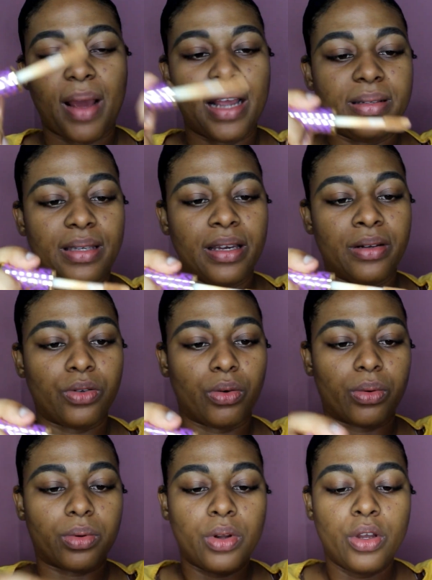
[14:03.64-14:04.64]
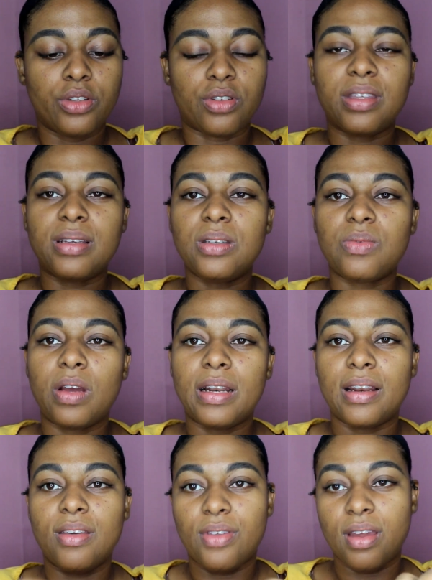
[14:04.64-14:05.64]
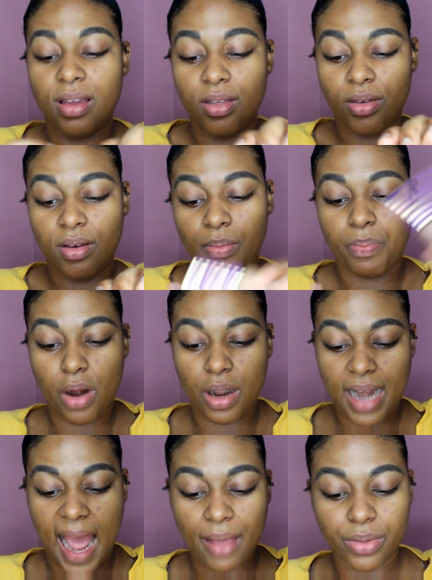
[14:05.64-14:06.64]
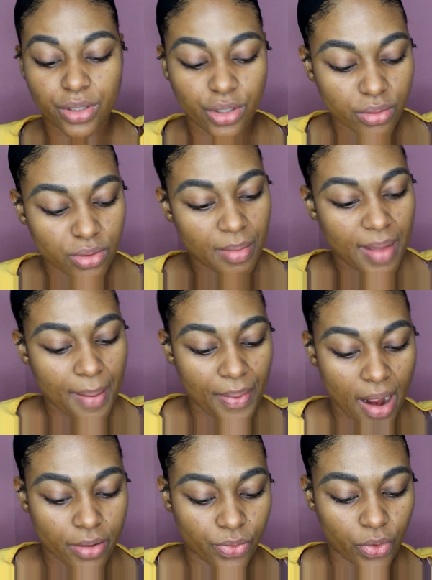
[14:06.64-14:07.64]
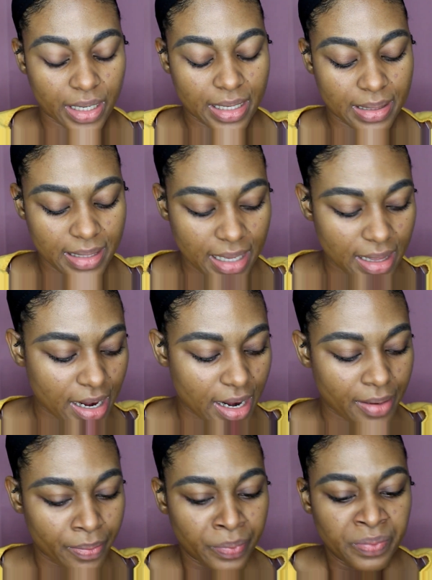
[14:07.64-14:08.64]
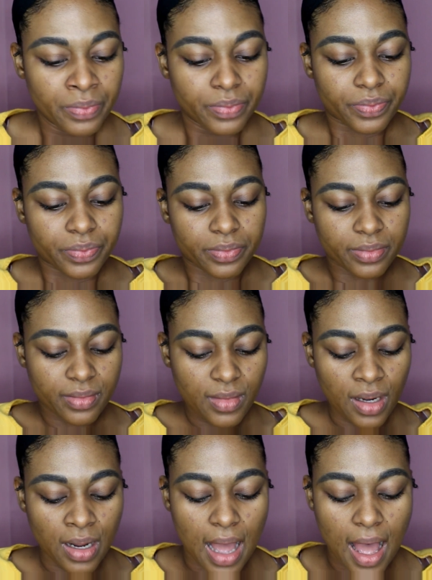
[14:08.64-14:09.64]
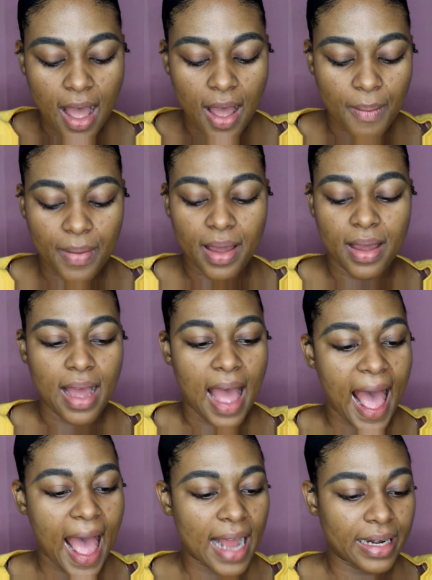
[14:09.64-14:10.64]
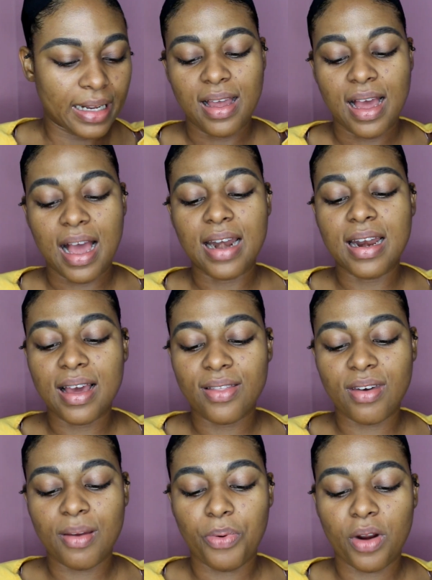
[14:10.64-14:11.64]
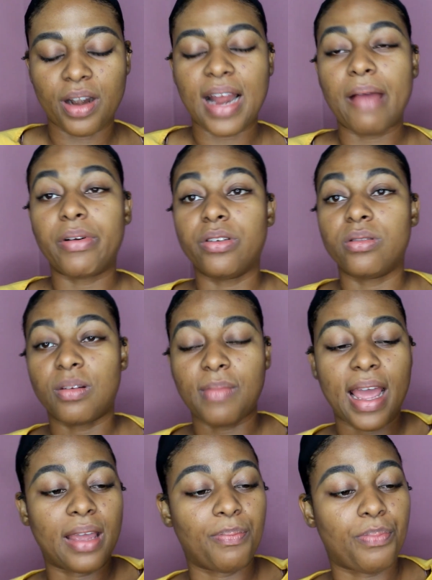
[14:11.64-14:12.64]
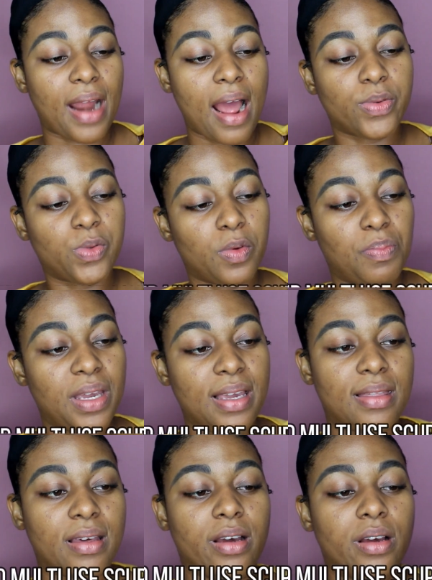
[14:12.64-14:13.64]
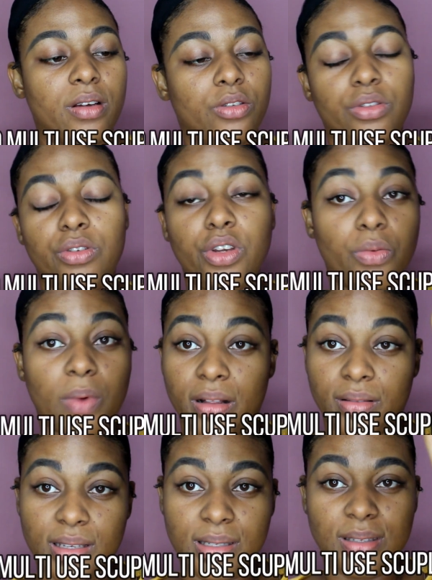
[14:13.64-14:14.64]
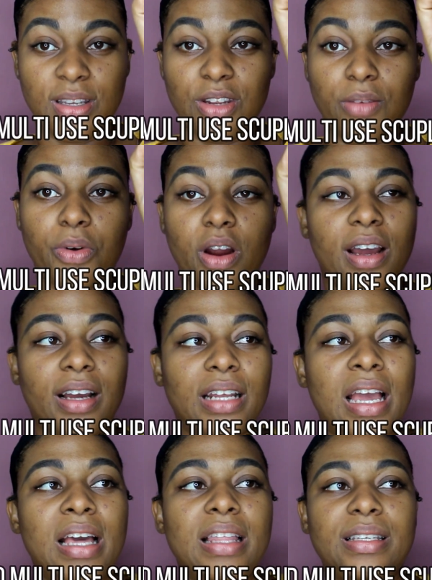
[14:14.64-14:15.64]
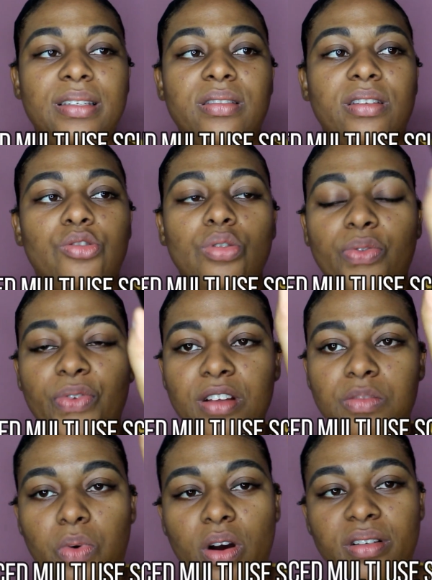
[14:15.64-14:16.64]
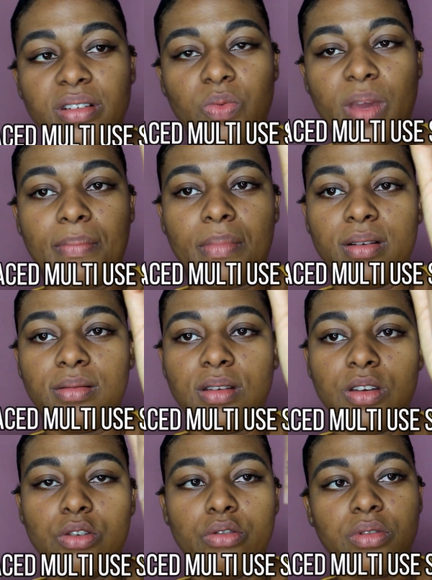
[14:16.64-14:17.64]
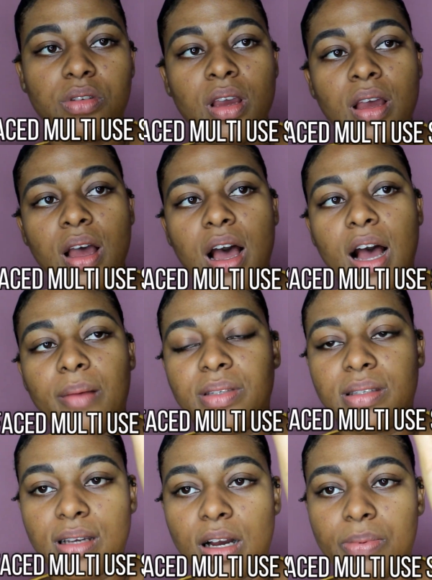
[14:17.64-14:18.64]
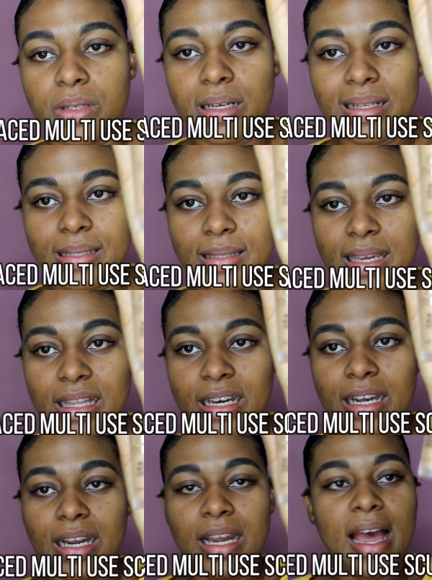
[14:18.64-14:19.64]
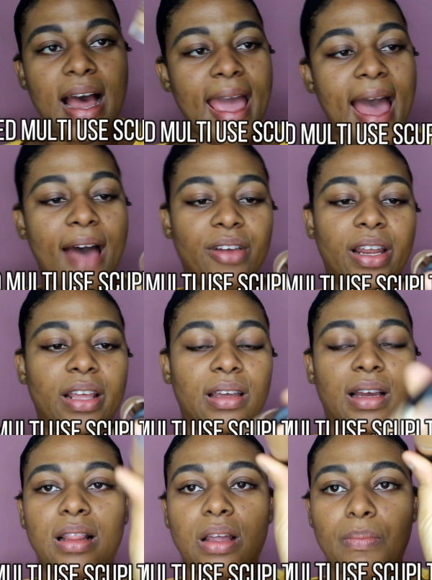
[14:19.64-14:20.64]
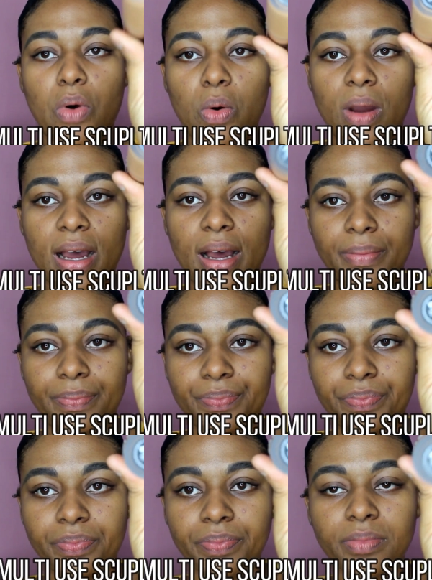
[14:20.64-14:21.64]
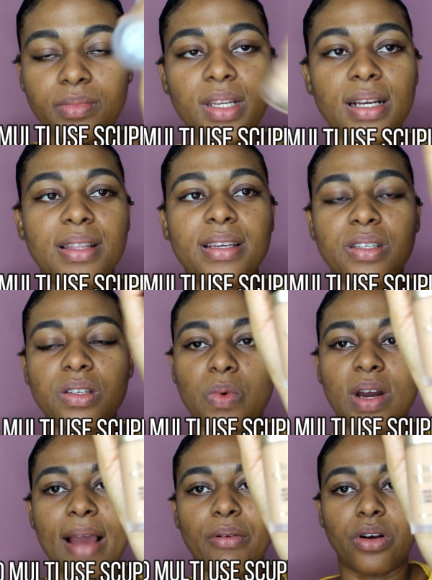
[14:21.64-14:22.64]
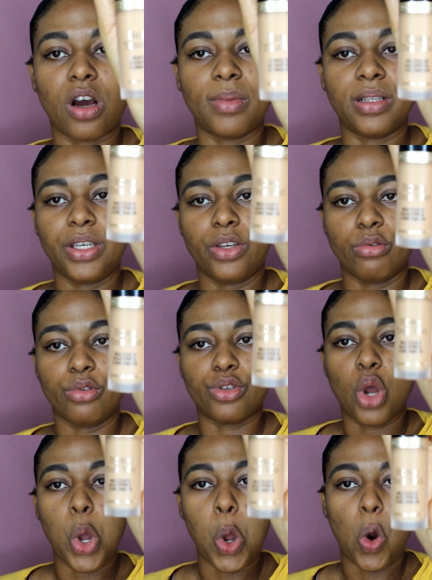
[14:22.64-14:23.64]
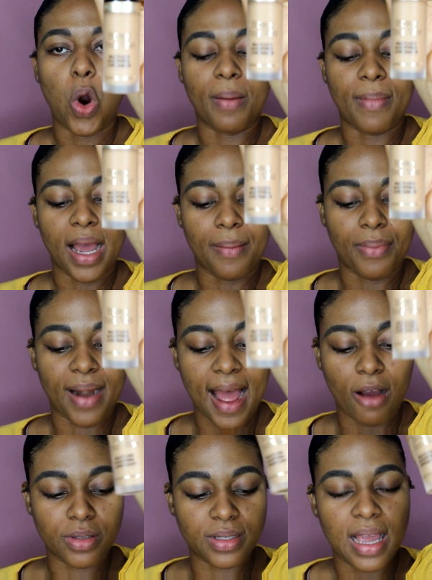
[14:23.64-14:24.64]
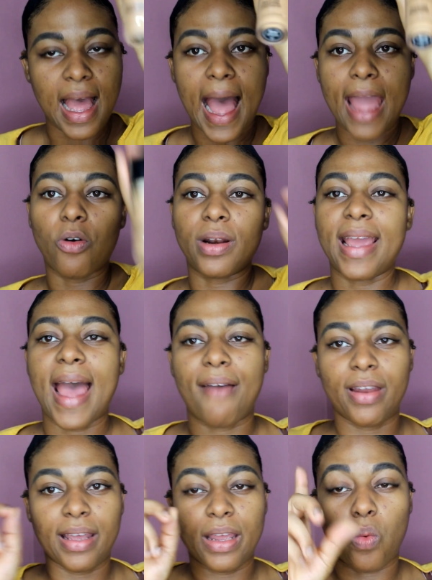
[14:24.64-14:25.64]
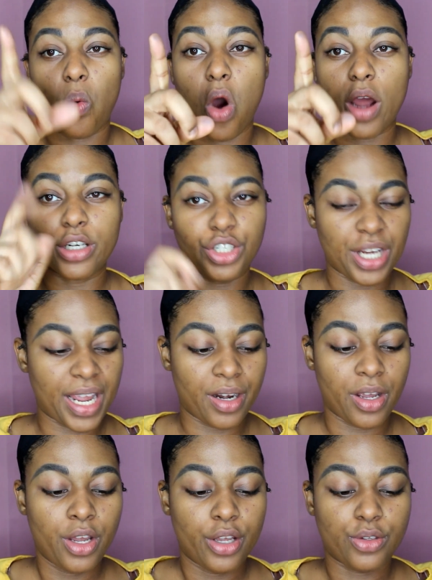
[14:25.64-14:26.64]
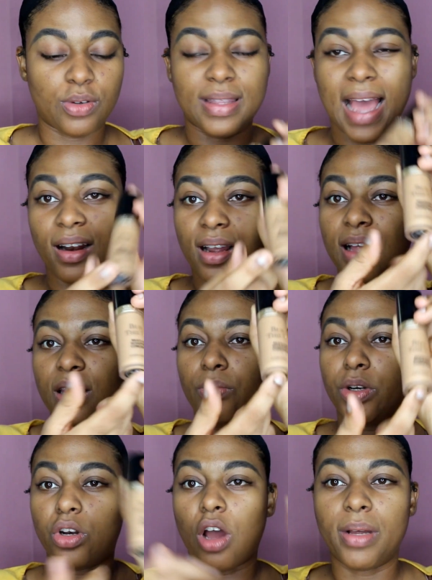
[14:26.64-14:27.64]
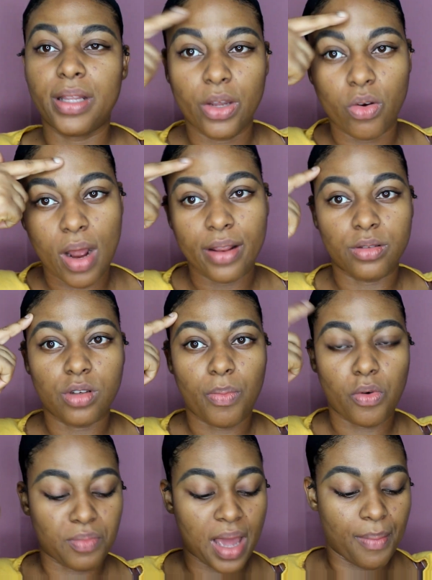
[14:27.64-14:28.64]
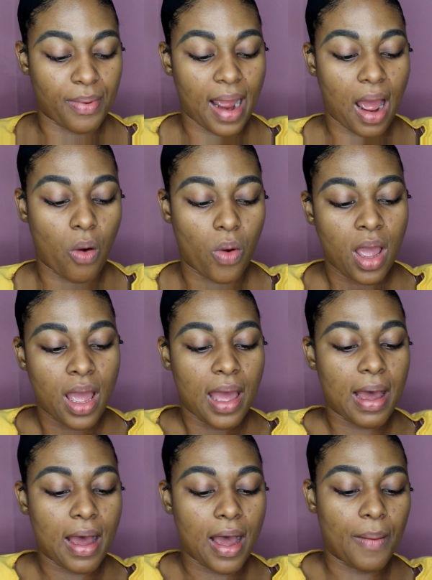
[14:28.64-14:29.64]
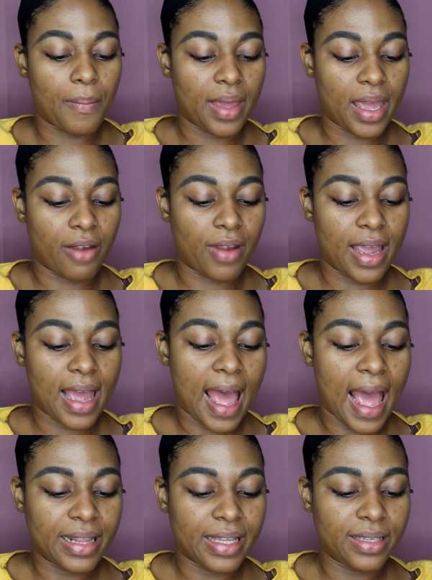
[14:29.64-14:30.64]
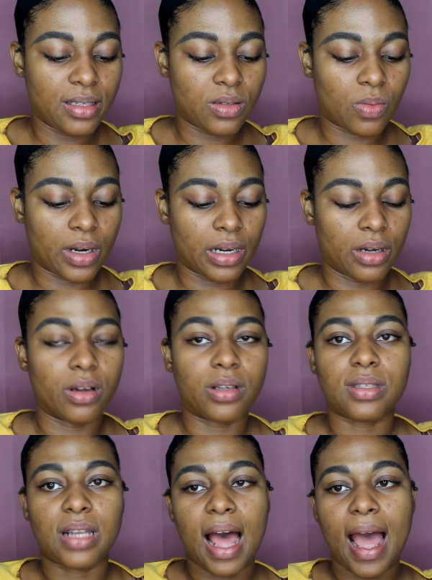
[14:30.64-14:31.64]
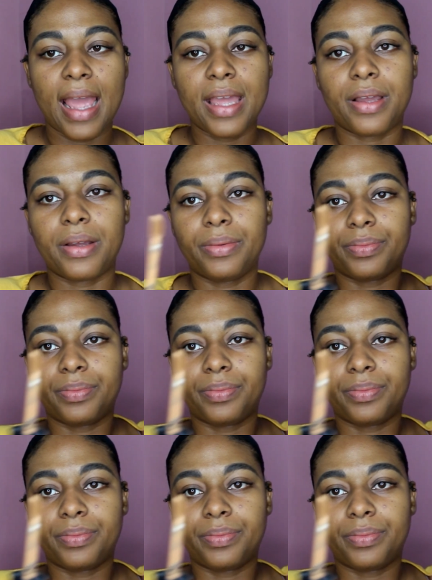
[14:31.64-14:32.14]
my skin tone. So this is what another product I would use on my brows for concealer. And another product I would use on my brows would be the Newell. This is a new product. This is a Too Faced Born This Way multi-use sculpt concealer. I have it in the color Mocha. This is what I would normally use on my brows. I only have it in one shade, so that color would normally go at the top of my brow area, and this is what it looks like.